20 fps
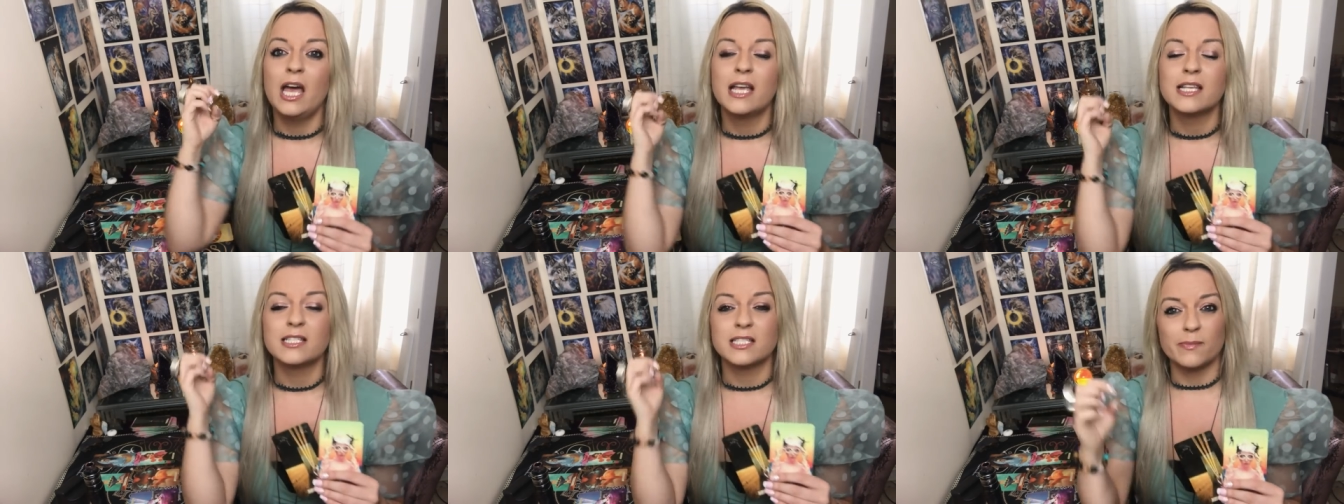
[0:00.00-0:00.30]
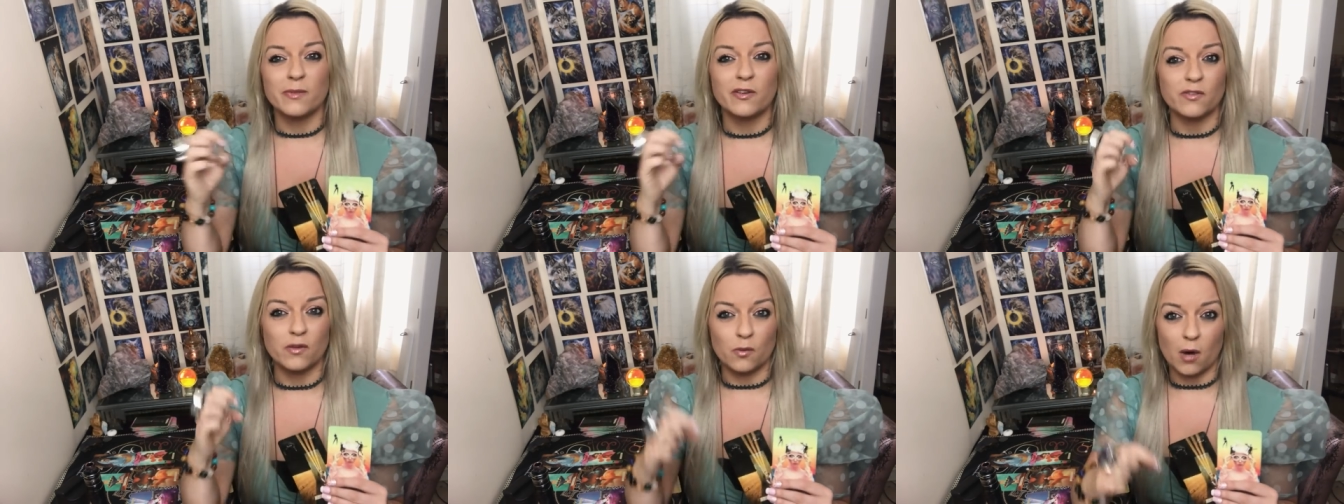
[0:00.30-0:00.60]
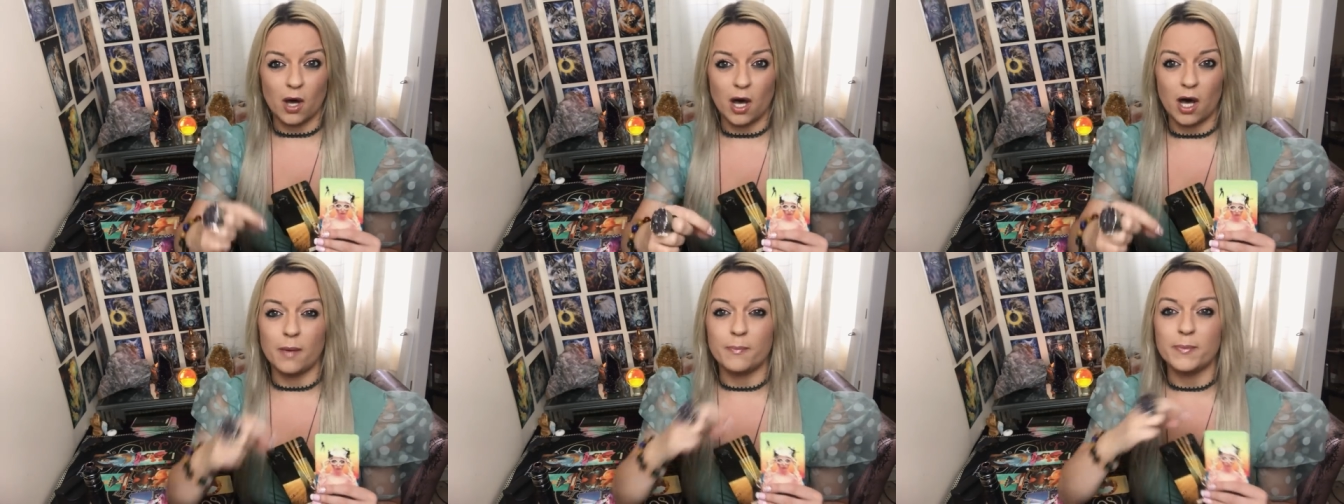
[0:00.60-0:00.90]
Some of you
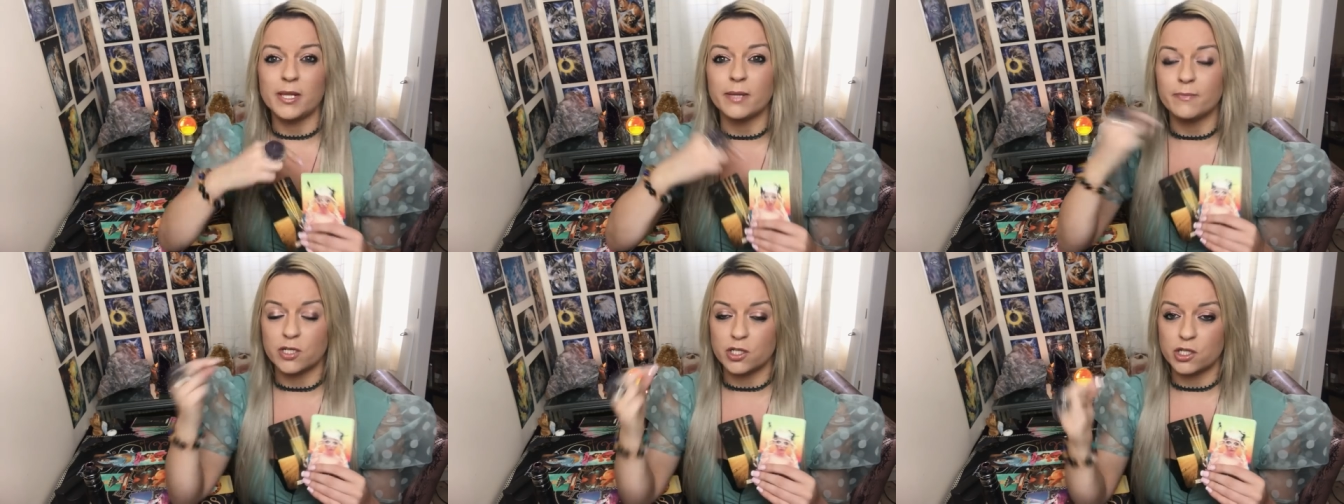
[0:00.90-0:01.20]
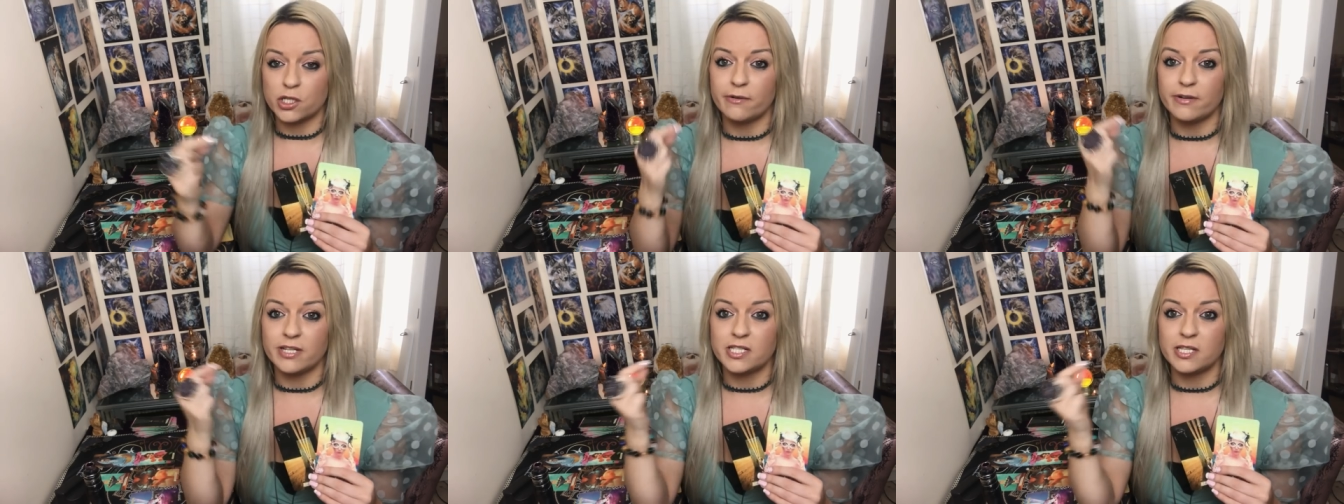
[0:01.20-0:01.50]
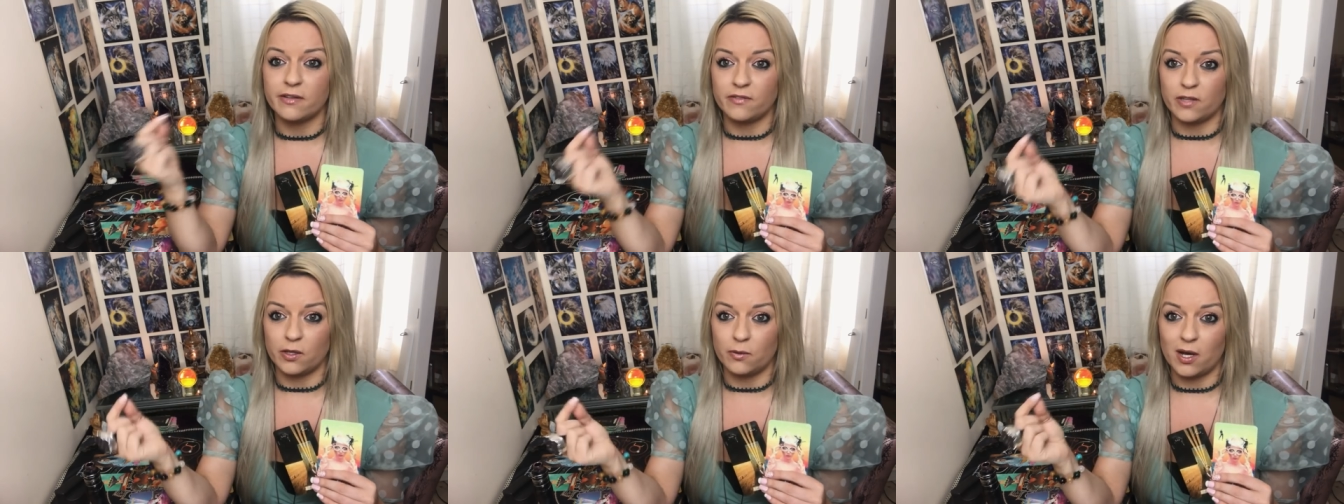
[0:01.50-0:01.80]
are, but the
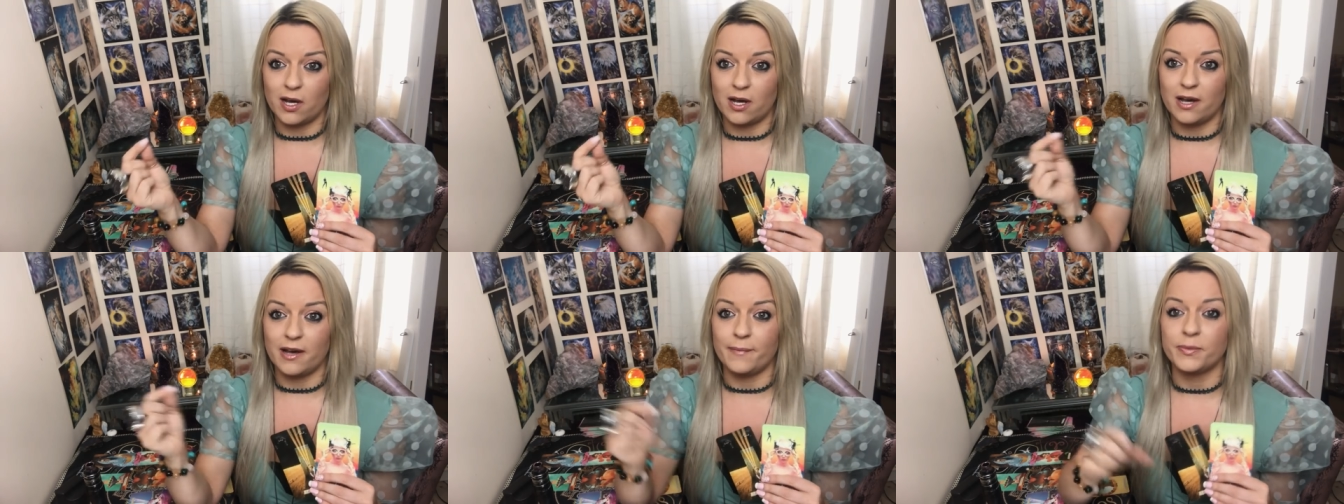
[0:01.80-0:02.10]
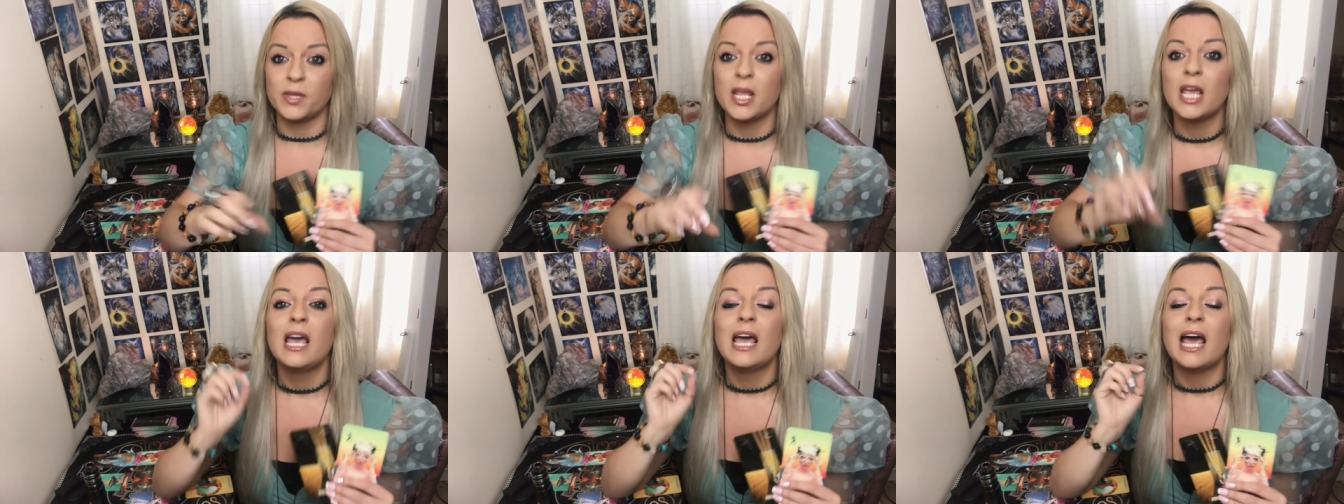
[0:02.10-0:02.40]
majority of you aren't.